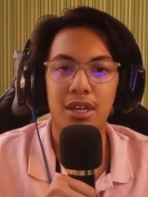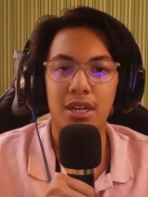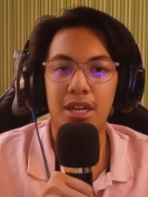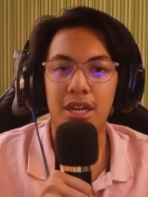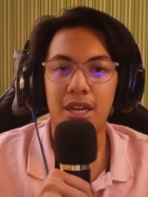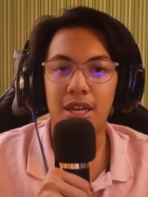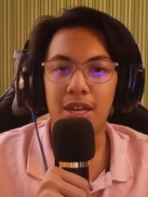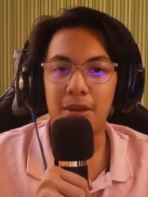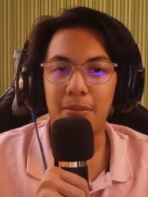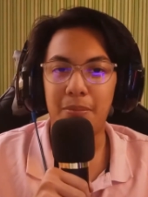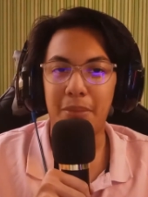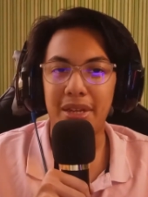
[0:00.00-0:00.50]

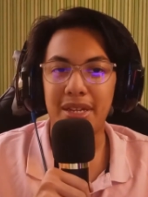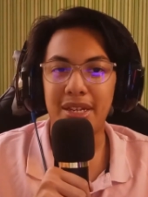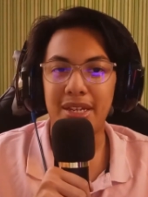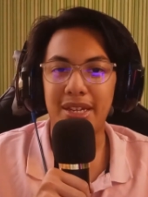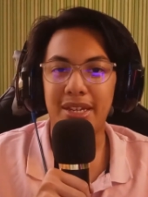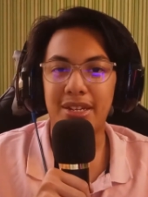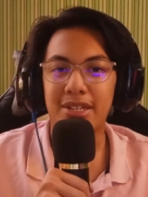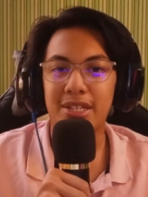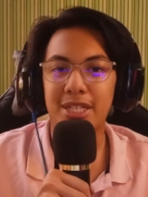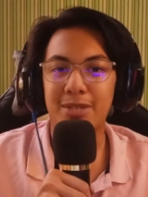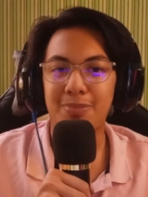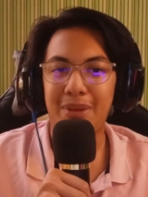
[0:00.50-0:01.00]
Many
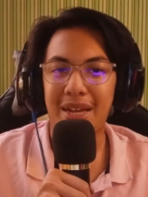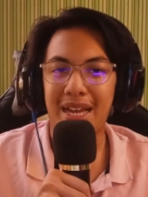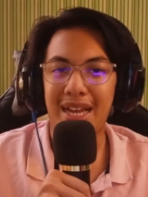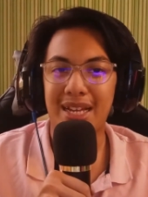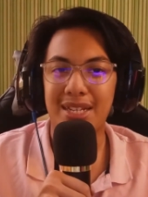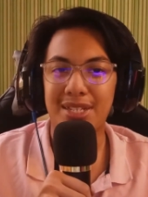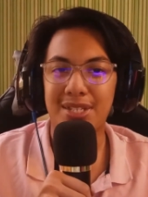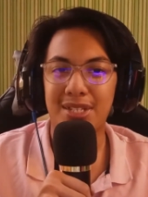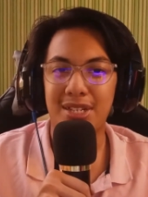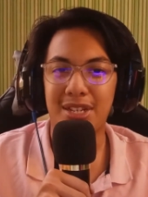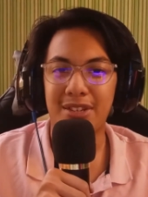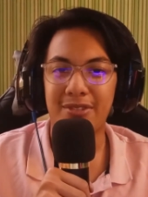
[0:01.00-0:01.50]
years
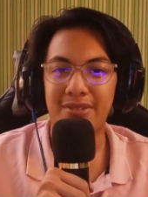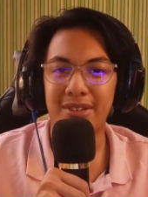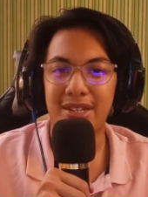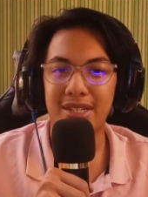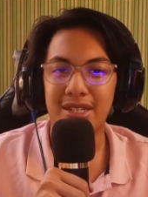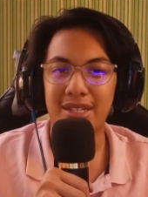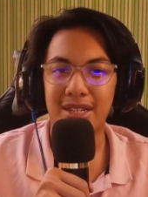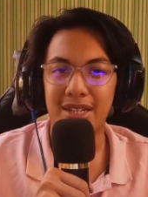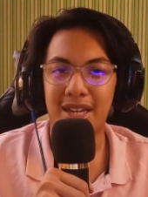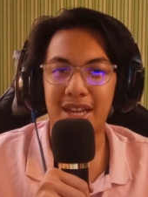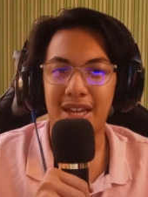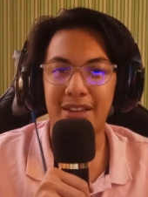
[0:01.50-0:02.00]
passed living the
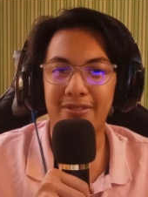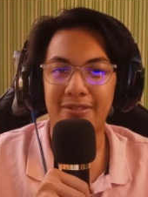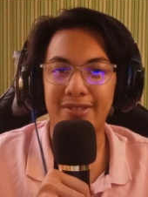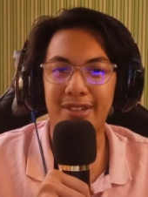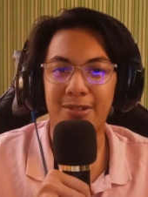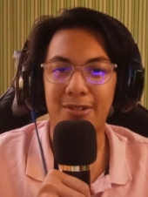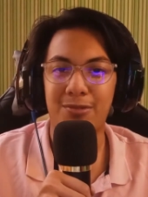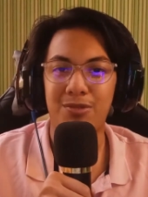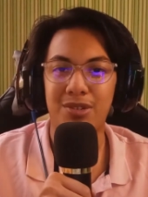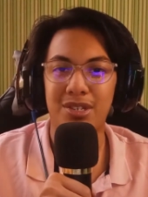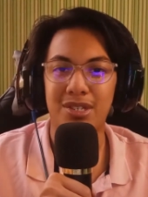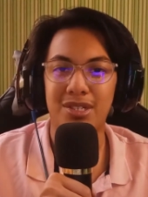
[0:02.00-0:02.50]
life that
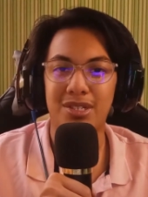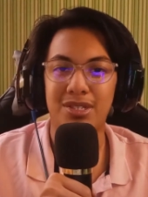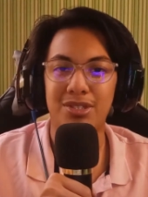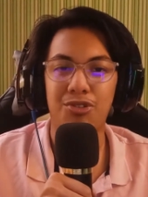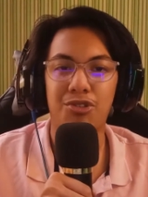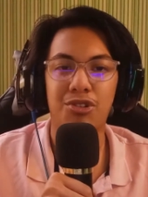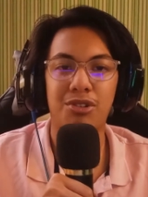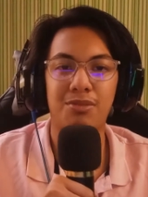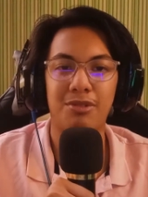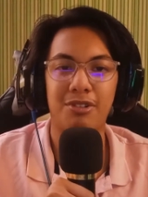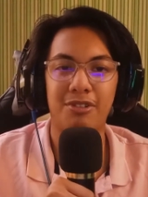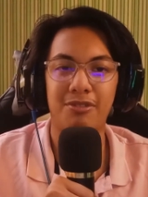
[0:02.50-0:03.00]
was
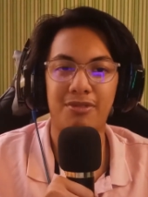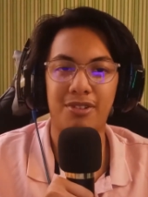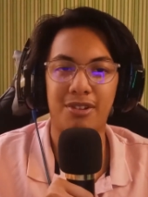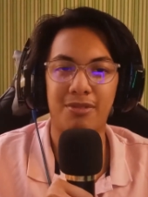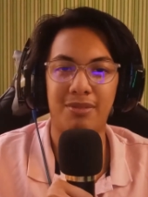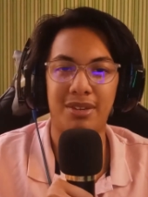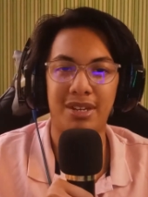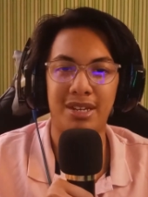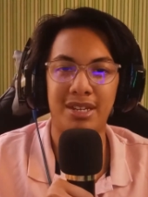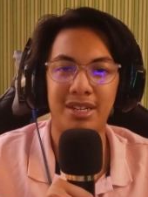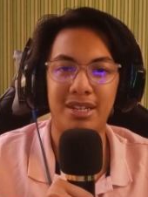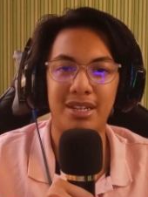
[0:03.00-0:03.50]
normal for
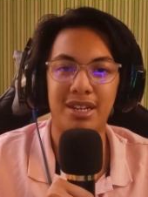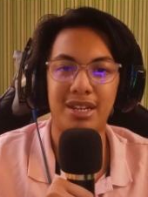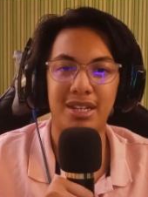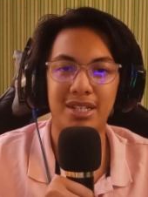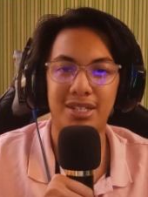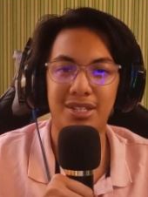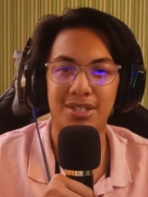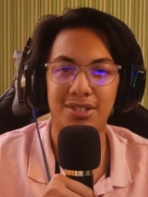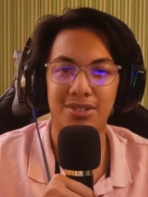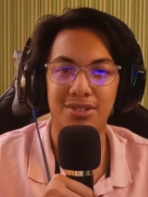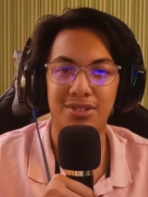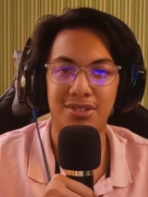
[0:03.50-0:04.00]
me
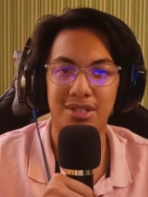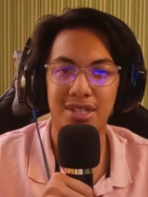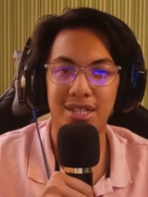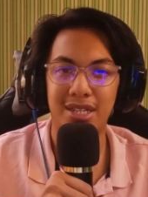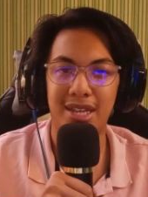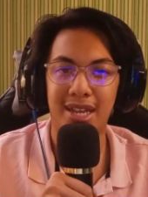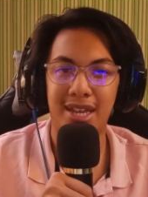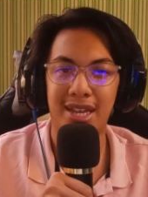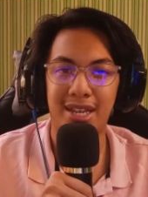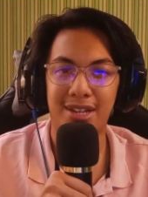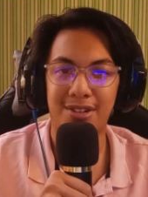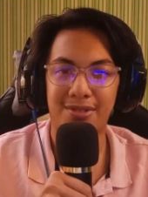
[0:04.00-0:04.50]
until the
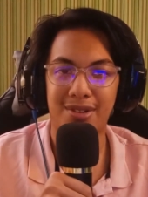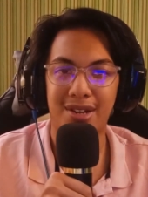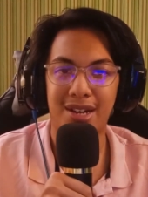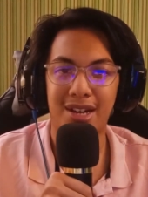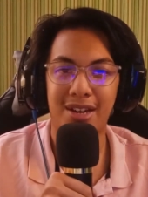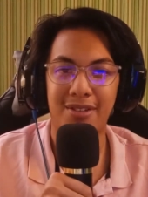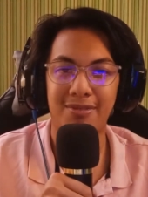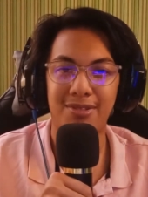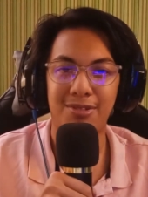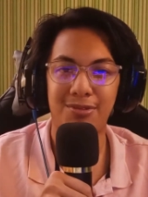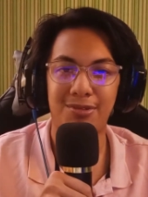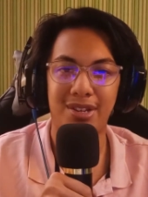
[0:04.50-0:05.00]
day
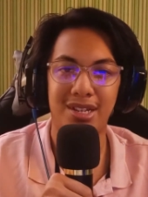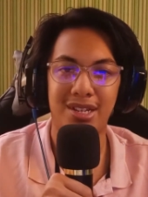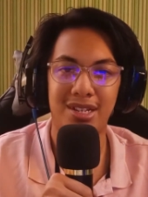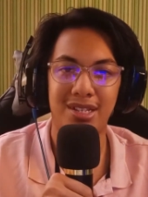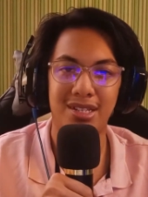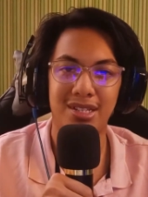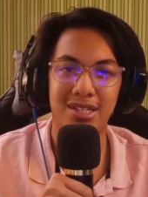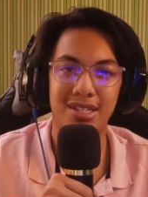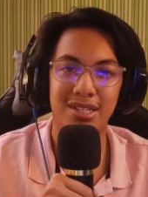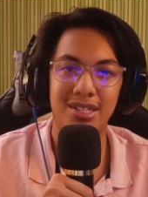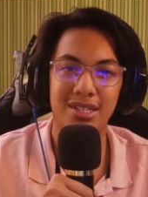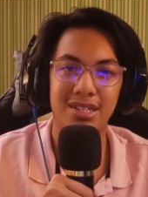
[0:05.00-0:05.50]
arrived
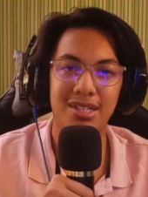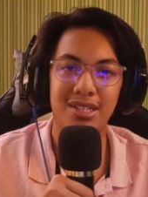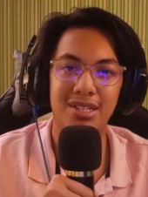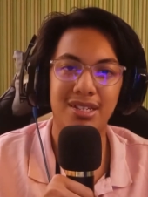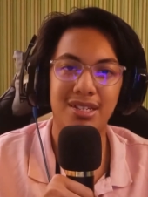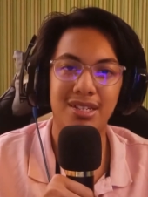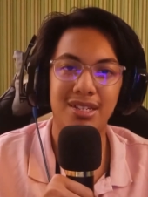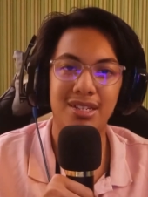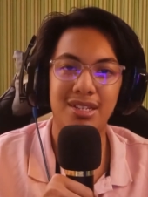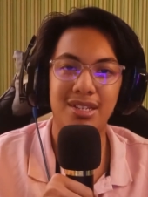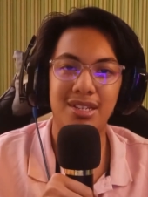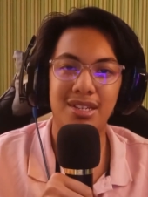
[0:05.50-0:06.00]
when
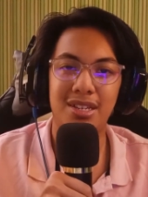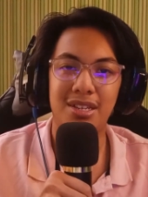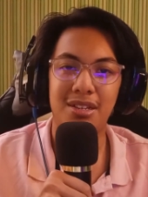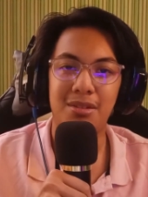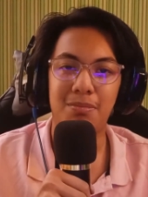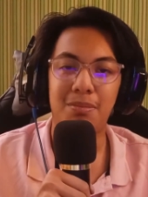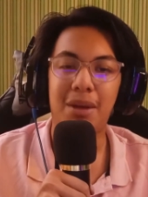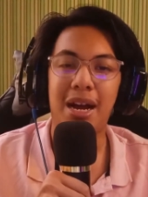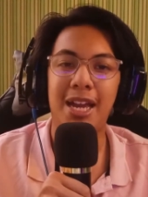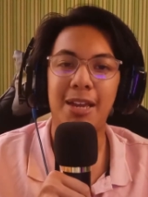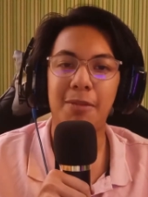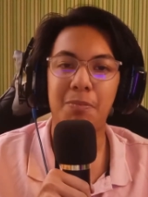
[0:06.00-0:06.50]

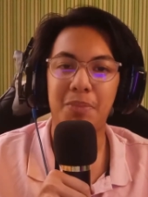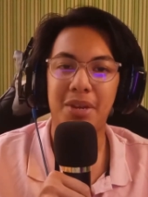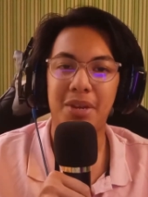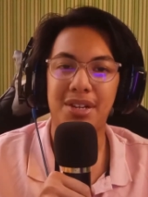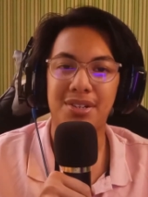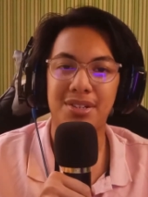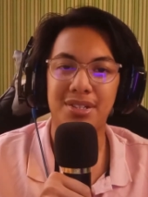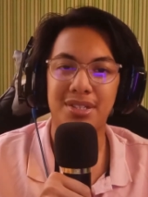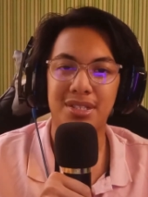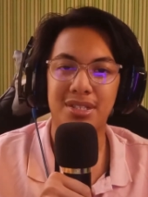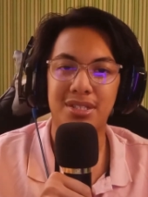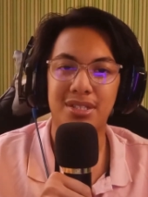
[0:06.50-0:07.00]
my
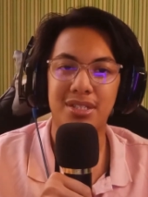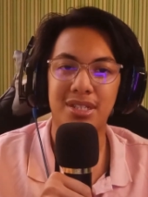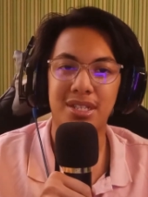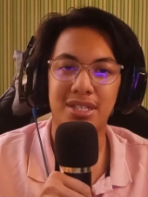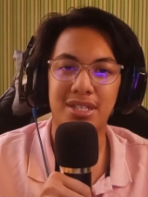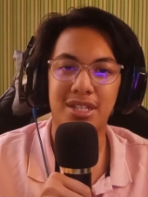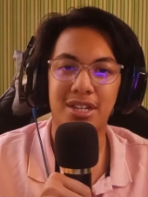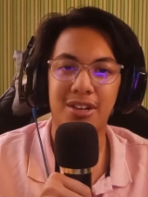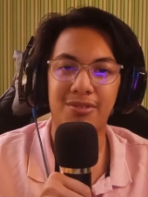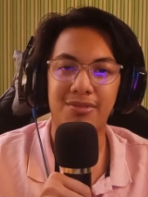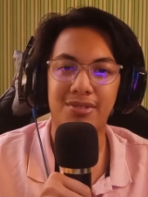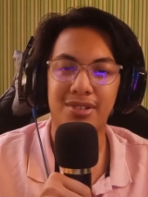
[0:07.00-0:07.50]
parents
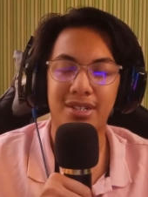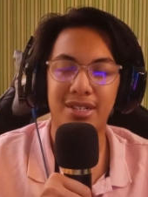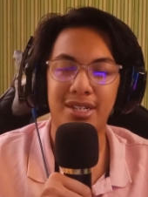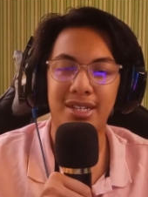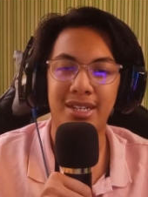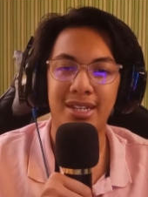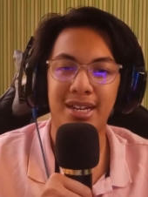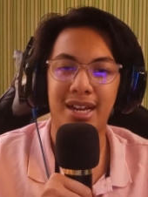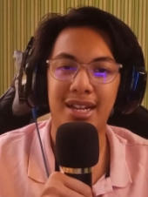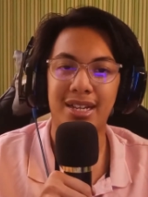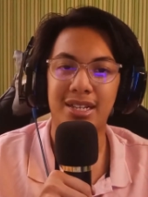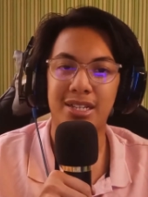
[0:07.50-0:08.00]
discovered the
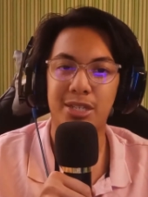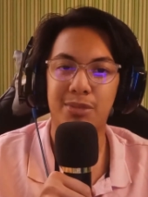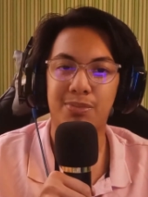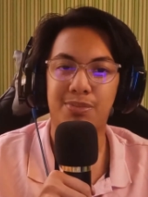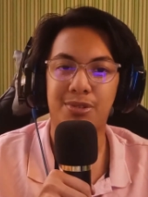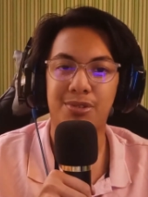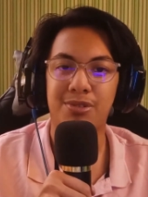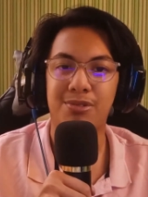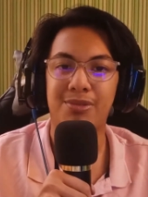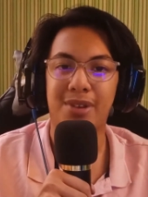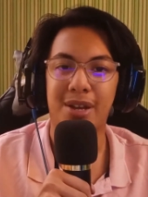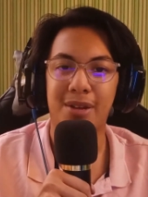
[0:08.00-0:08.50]
ALS
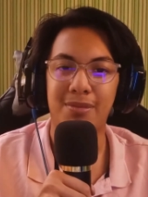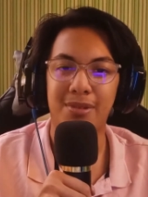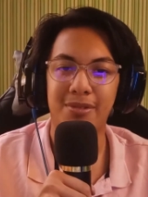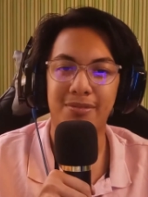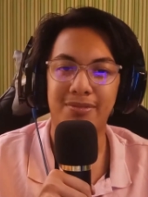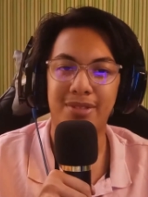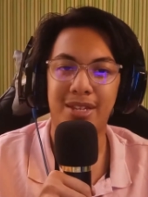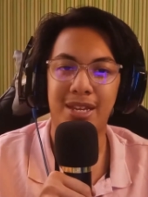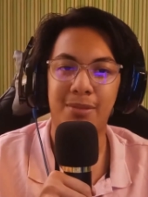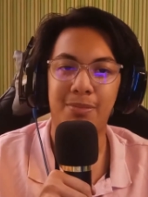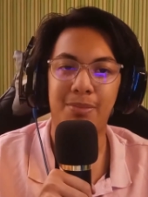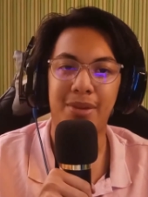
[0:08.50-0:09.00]
program of
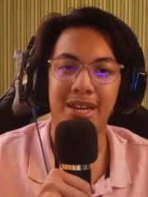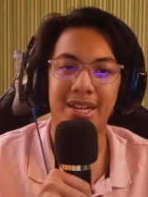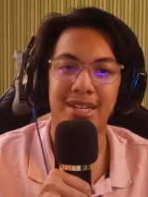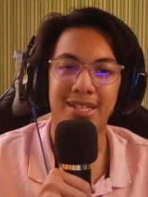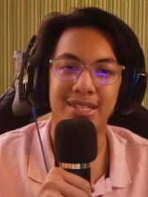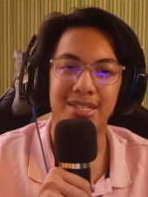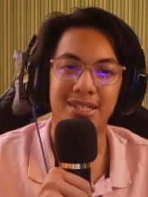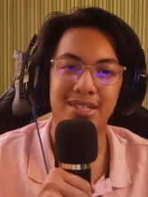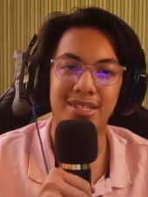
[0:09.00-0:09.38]
DepEd.